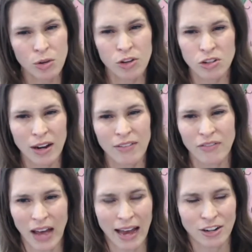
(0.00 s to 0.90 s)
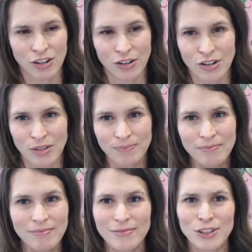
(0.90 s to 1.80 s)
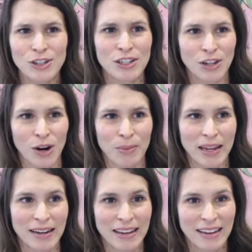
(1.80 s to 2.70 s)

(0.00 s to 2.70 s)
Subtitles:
There's a lot of factors to determine,